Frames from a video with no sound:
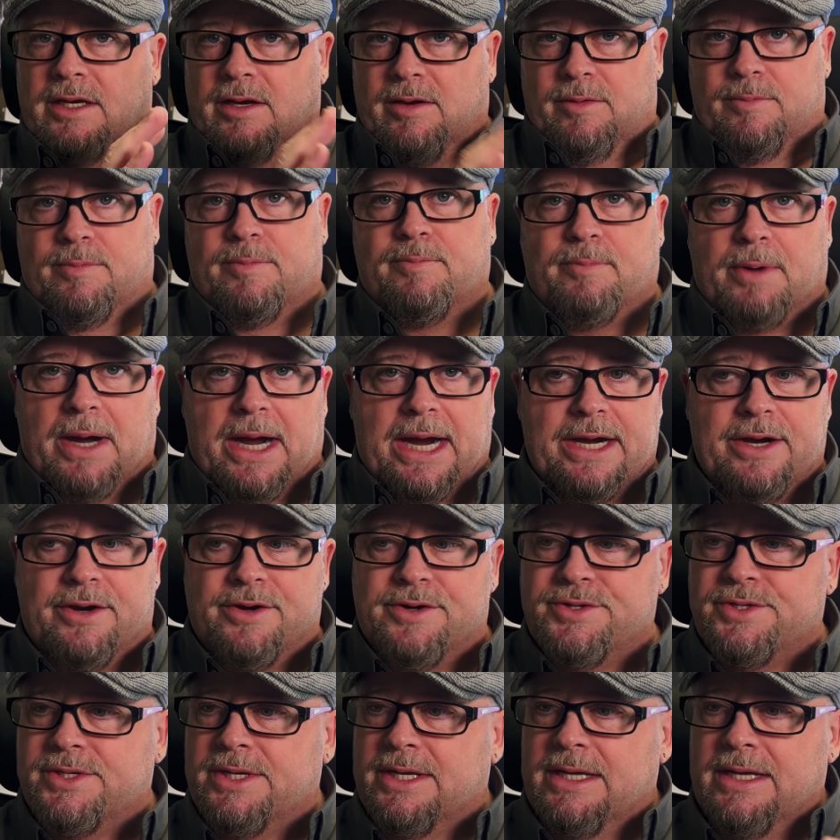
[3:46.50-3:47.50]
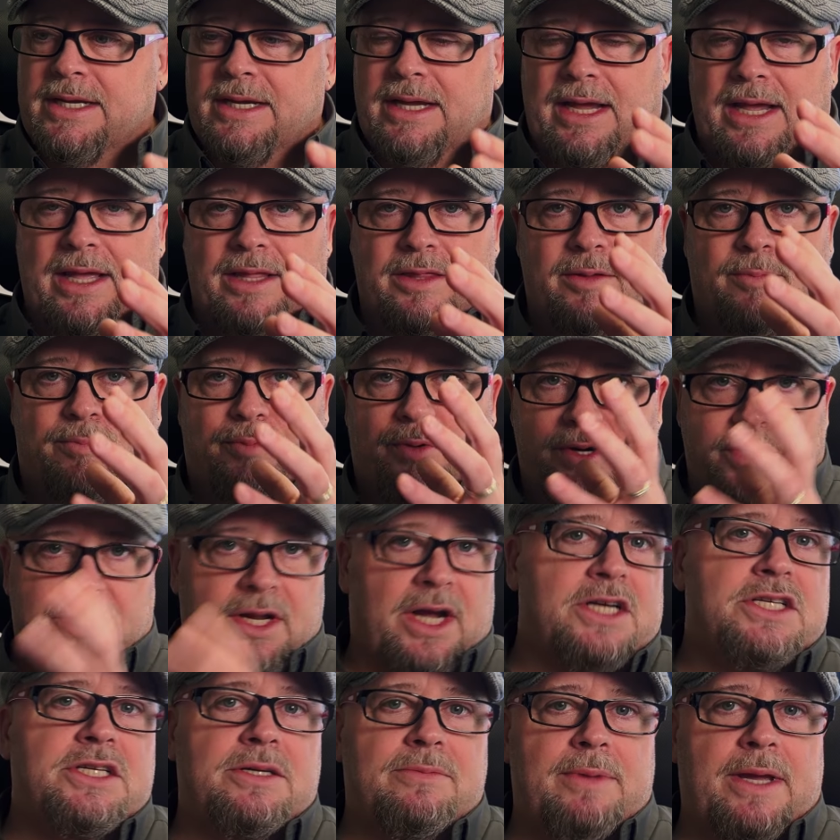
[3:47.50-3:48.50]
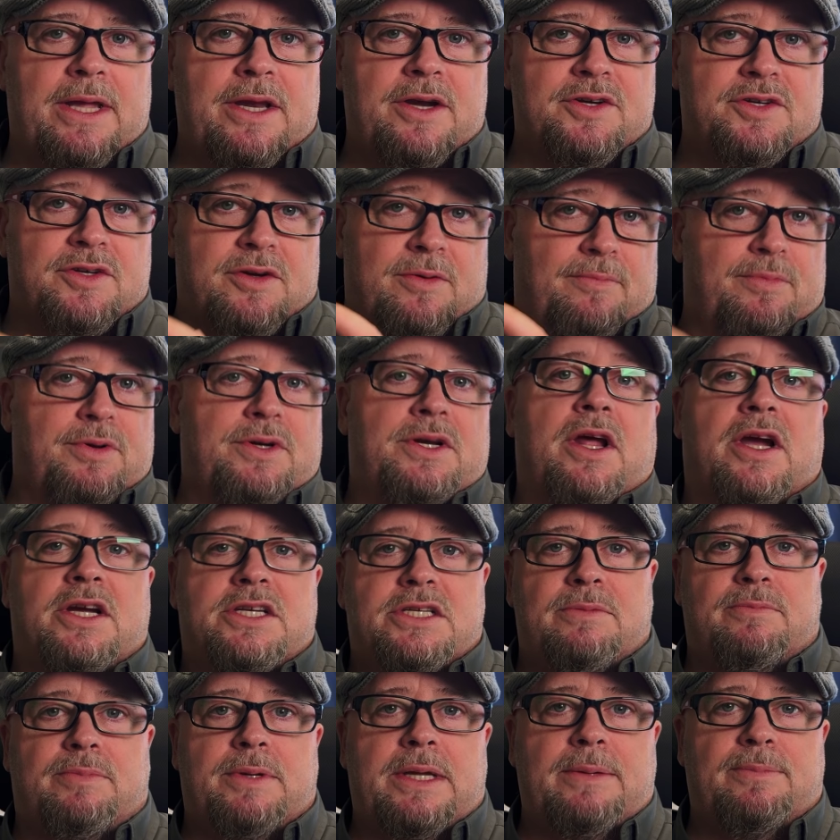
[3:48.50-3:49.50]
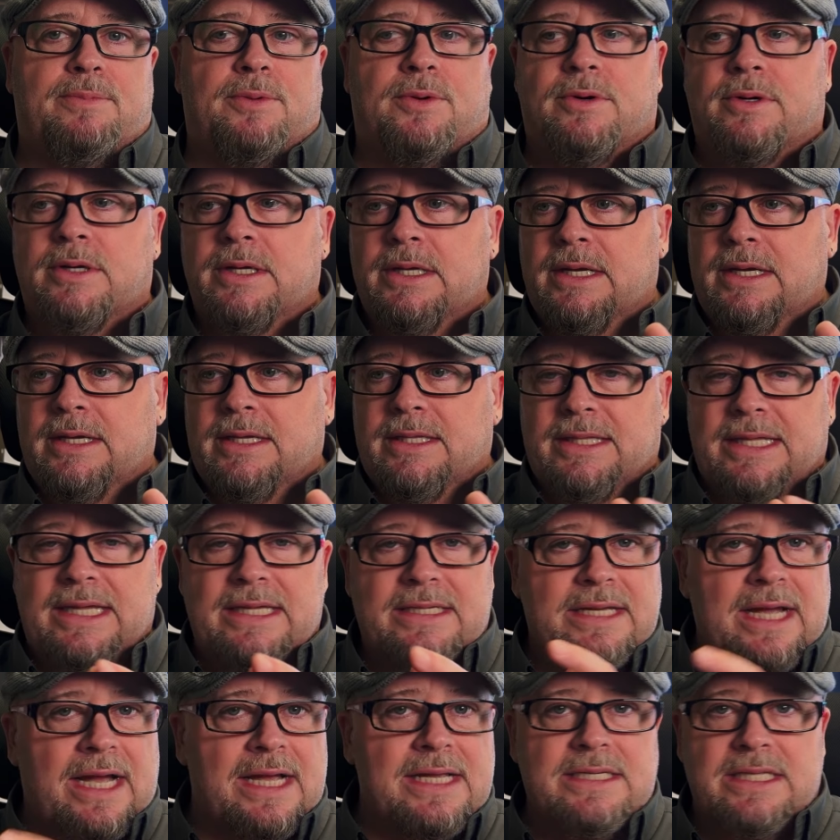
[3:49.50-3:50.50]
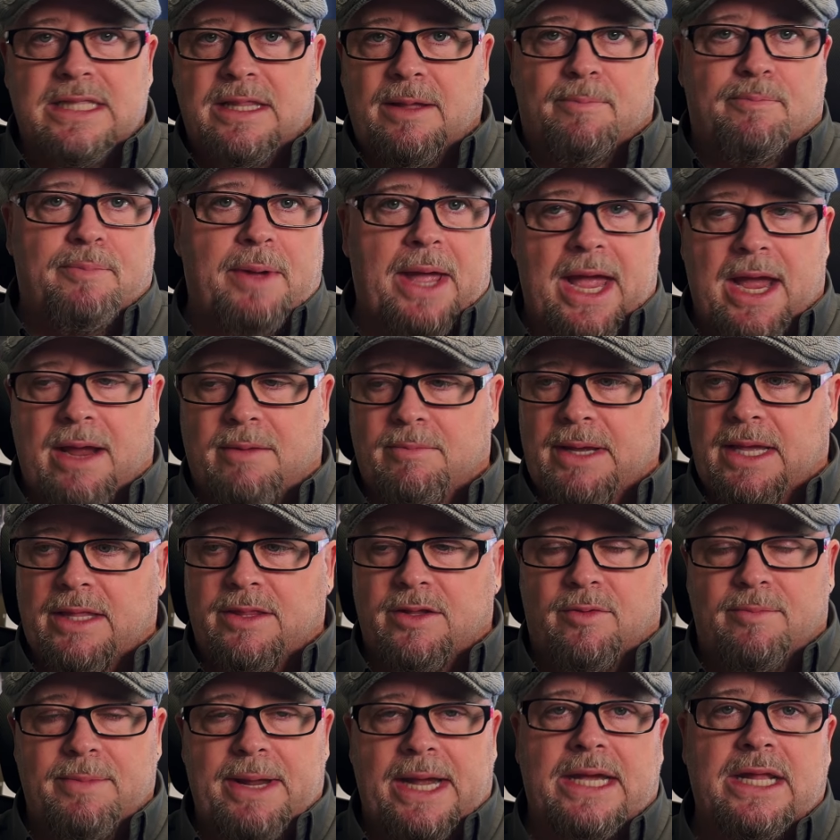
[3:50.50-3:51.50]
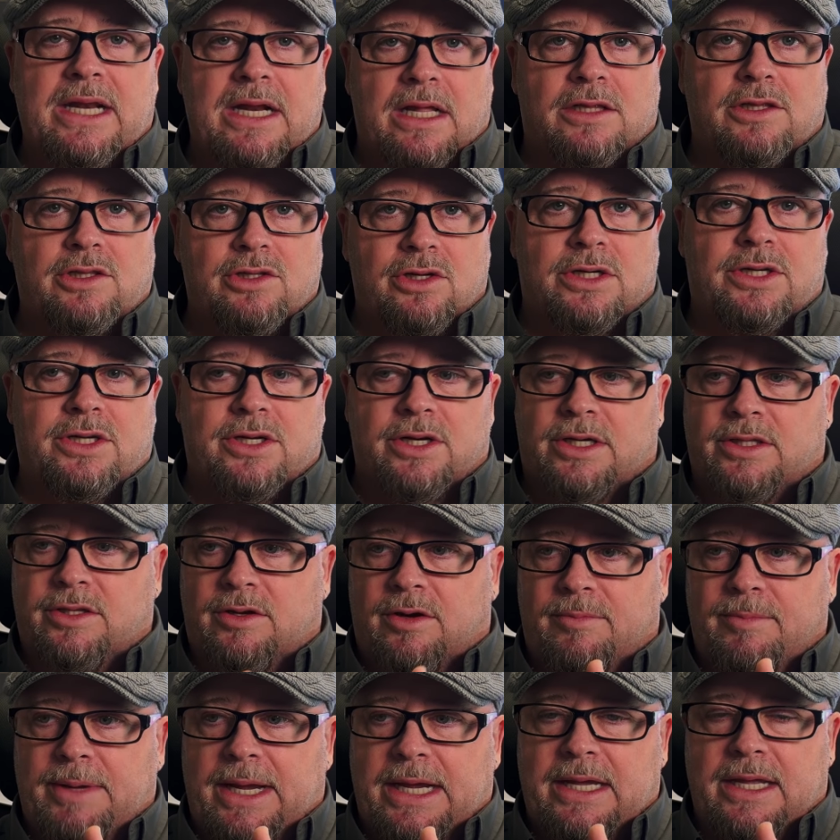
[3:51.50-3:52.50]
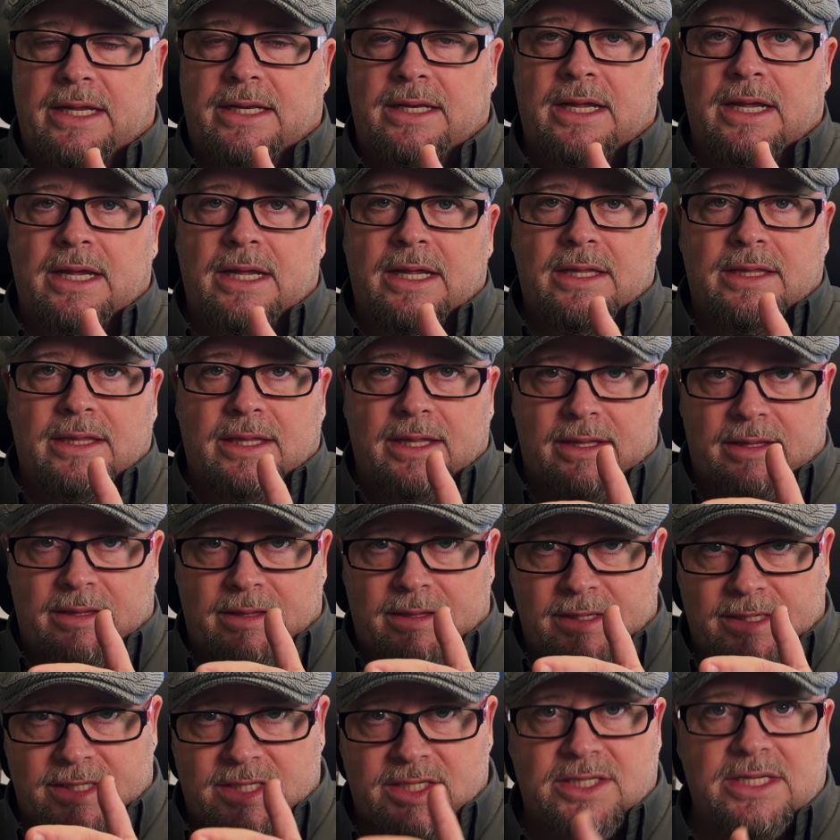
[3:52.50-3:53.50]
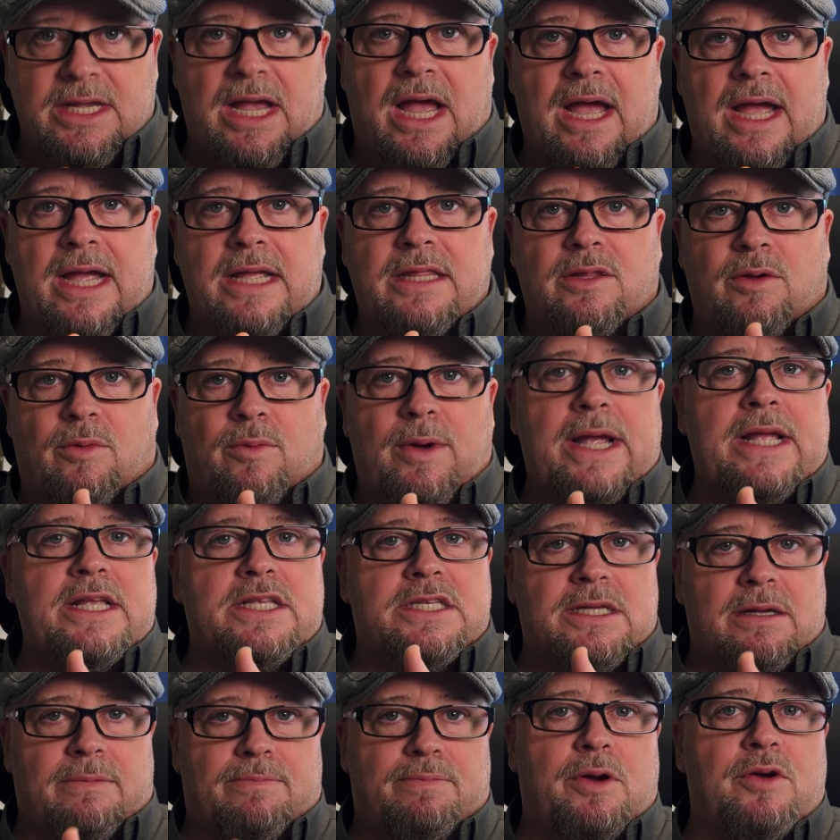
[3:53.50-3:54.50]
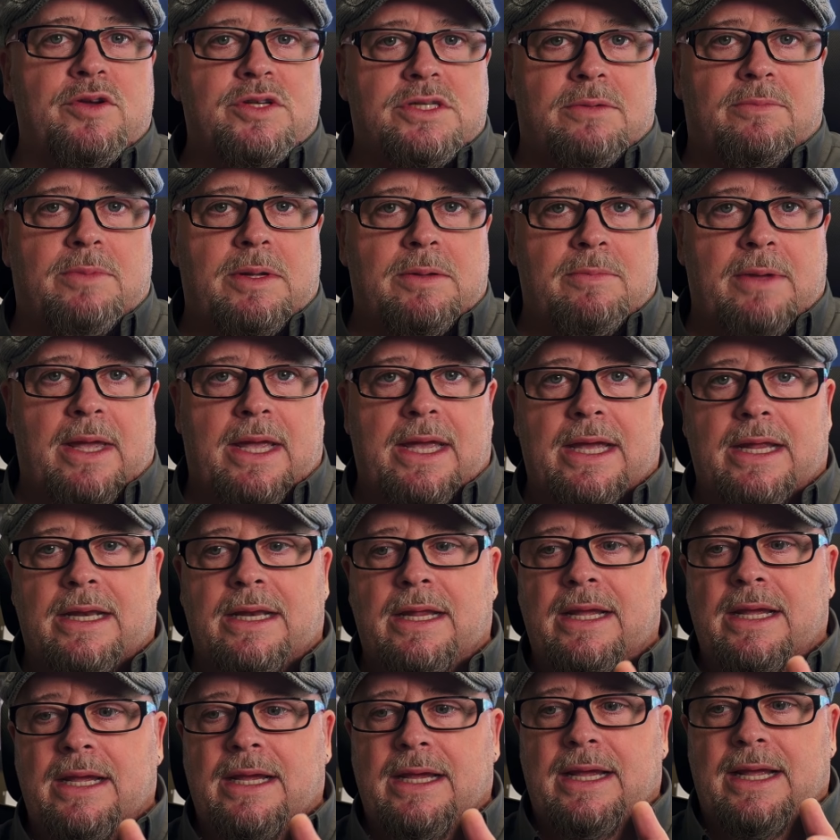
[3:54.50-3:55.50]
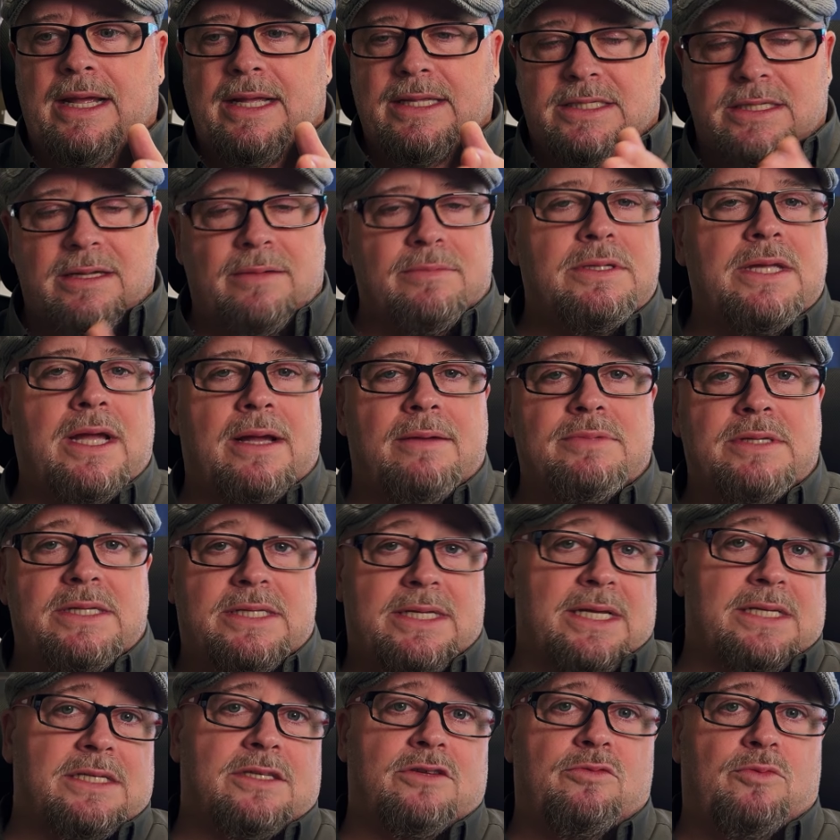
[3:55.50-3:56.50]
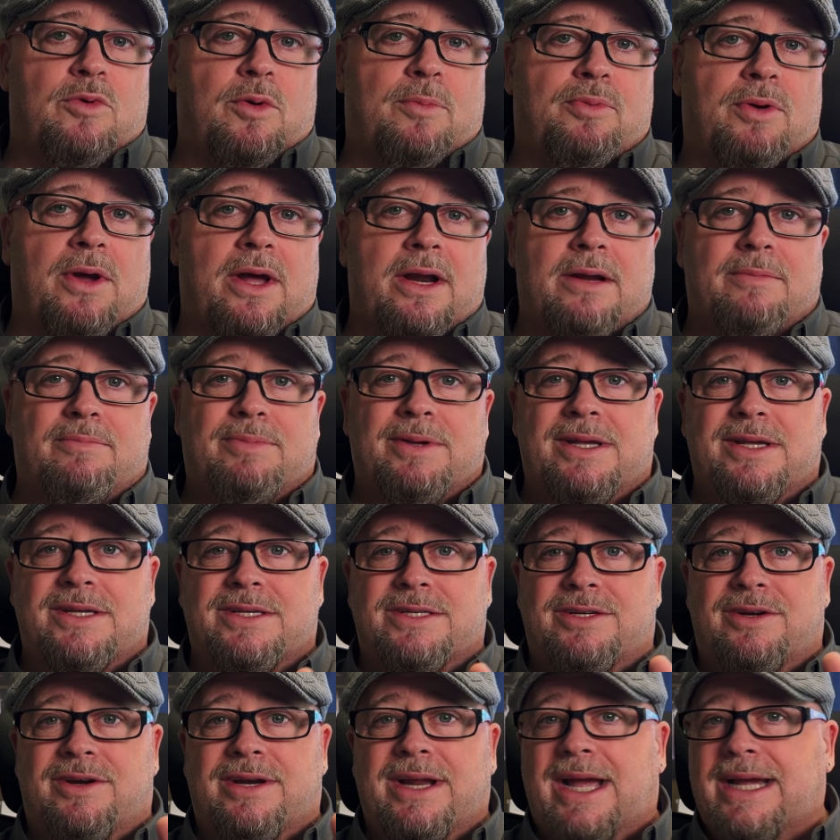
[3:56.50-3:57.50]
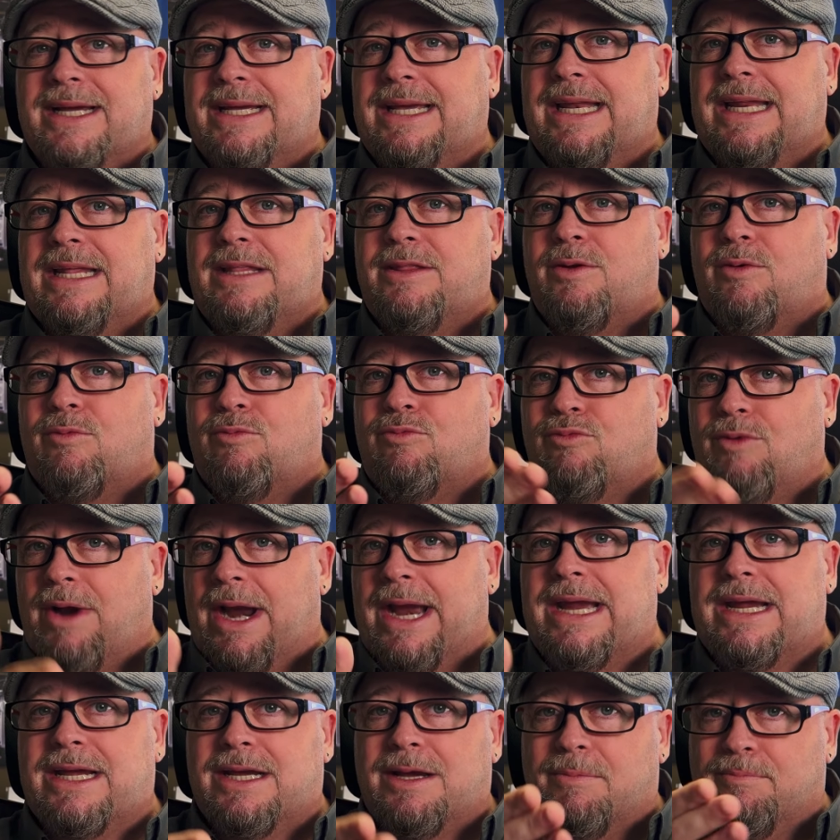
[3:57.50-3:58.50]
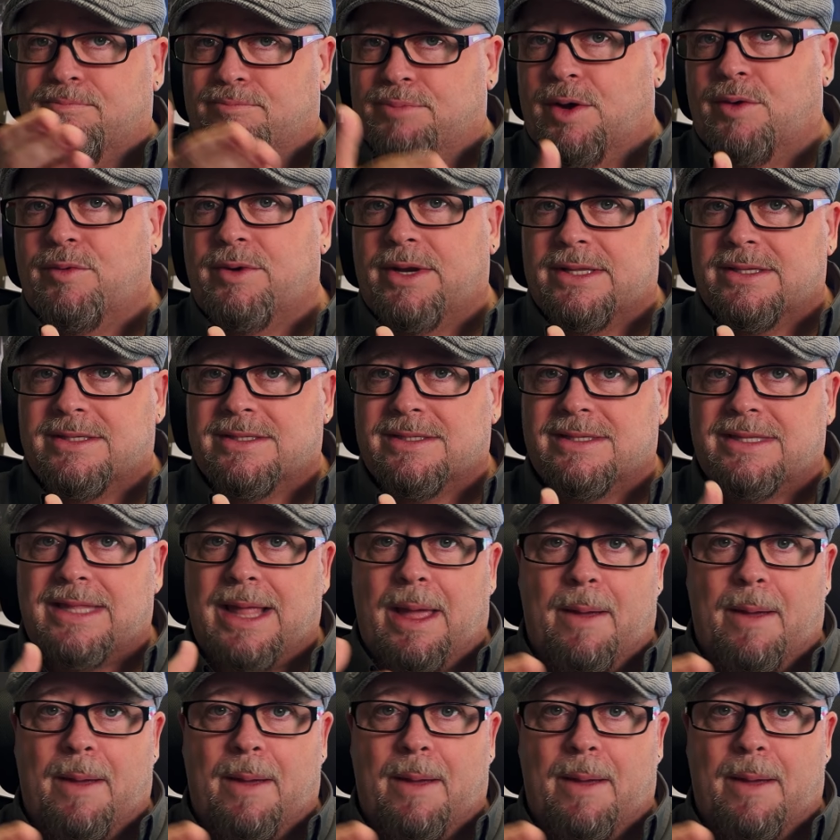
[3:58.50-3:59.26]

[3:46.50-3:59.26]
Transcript: buyers, and the production manager and production people. These guys in the back, man, they're making it look good. They're making the sign the way it's supposed to be made. And sometimes it takes a little more product because you're not getting the right components that